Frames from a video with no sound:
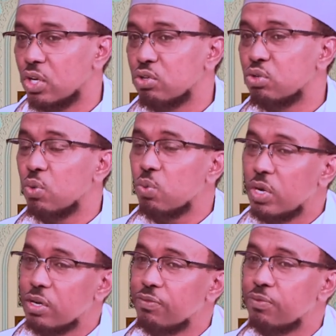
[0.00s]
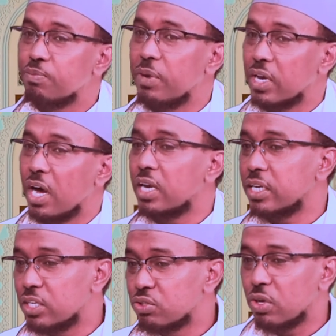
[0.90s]
So one of my
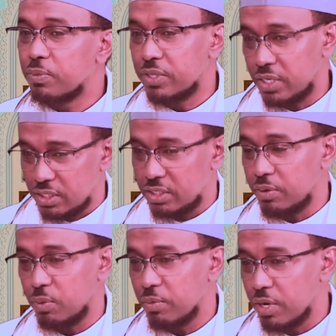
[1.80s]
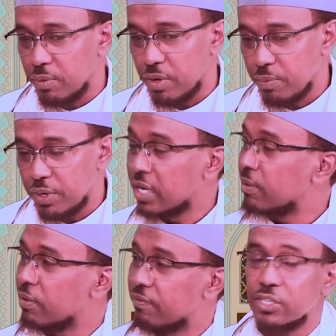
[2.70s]
colleague, he told me that he's a, a
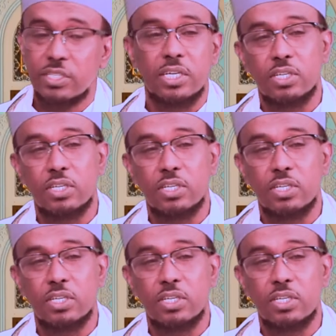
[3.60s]
medical professional.